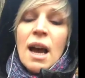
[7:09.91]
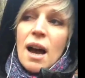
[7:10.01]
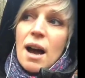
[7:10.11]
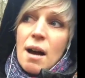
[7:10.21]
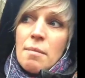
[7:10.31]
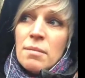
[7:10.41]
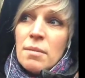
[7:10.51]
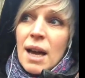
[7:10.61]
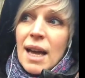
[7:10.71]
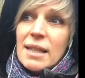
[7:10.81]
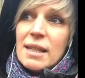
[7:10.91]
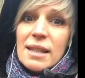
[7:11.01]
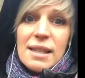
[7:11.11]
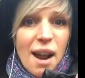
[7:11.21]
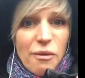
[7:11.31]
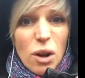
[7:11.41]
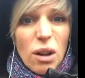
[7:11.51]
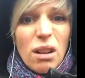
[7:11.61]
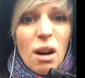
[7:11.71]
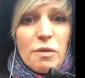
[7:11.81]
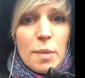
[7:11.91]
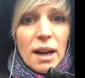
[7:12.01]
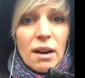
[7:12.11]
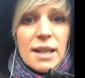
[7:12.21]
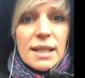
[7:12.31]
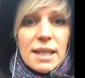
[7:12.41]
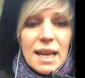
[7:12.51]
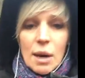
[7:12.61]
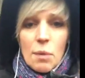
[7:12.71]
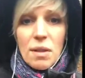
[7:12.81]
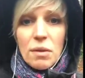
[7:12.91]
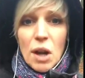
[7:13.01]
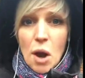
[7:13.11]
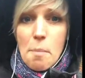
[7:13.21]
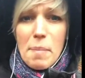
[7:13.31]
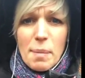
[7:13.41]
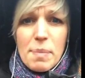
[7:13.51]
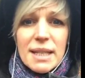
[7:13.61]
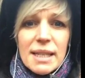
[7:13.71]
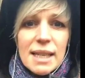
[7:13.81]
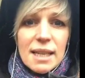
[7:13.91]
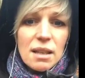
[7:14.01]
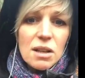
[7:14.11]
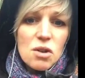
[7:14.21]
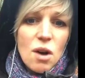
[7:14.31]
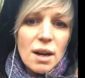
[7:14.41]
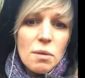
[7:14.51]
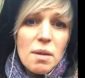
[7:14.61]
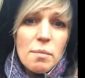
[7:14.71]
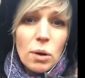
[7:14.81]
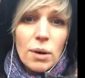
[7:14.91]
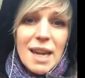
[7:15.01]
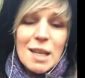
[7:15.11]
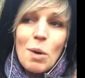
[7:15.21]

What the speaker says: And several of my clients are dealing with, big businesses that are struggling with employees.